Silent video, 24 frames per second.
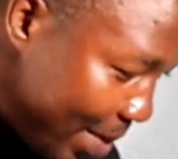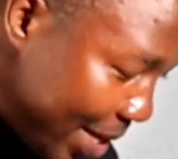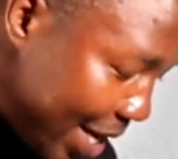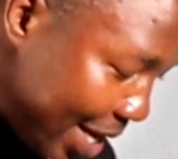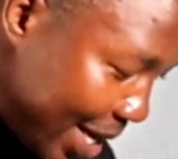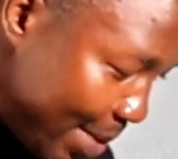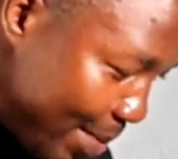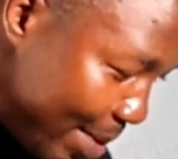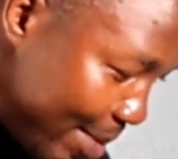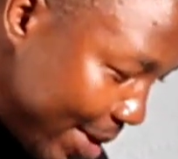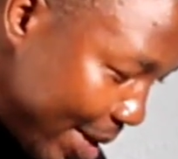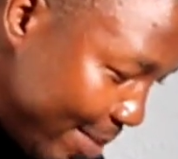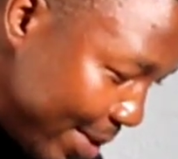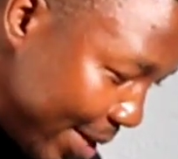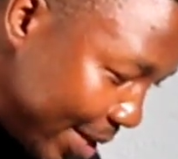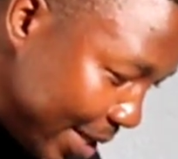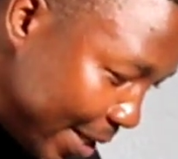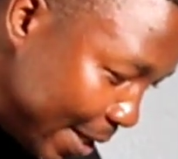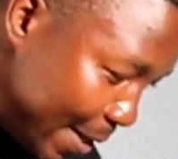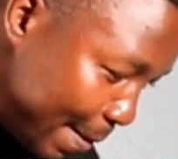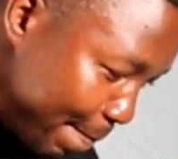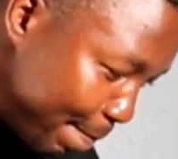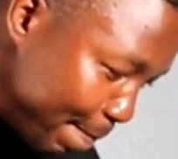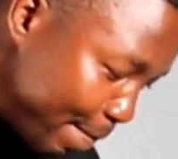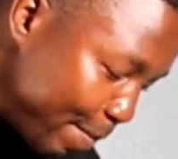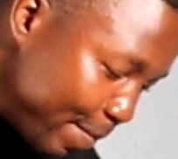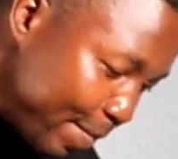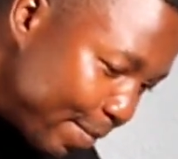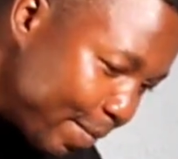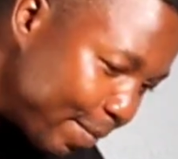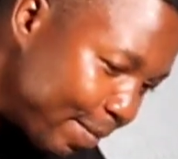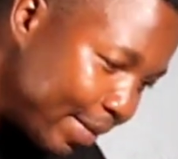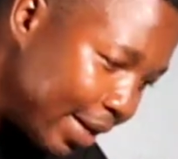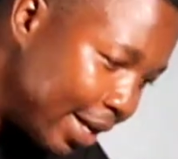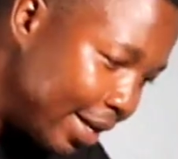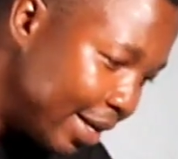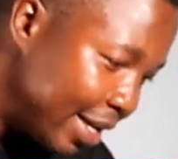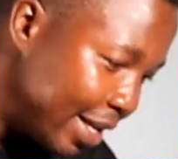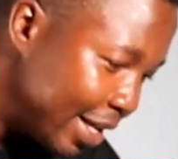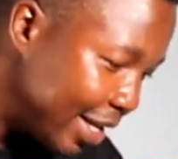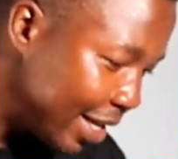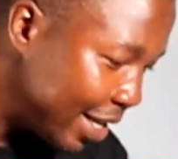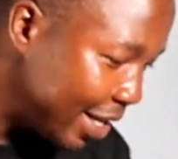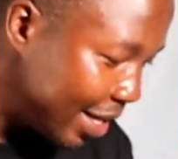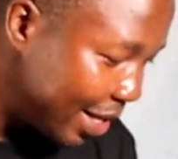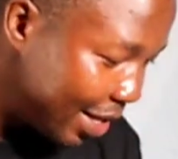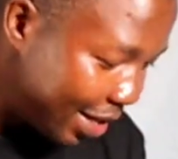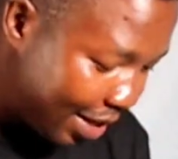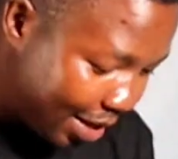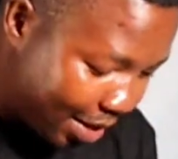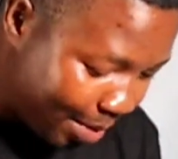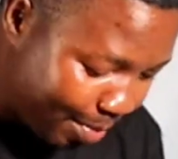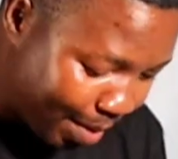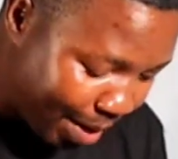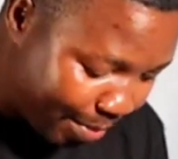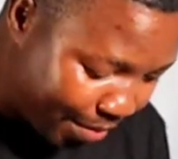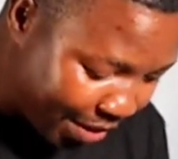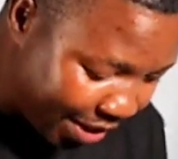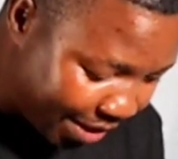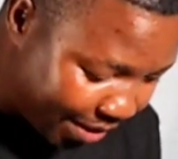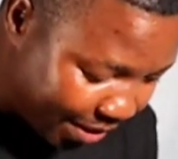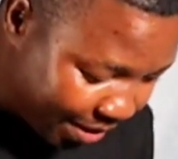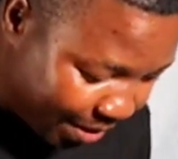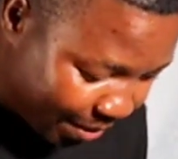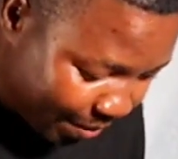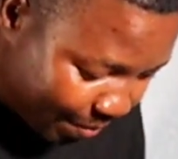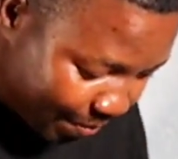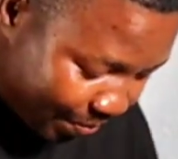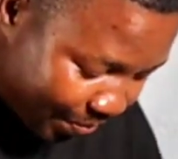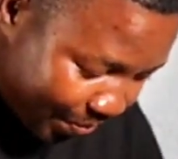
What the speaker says: Mira, ramba vakabata. My brother.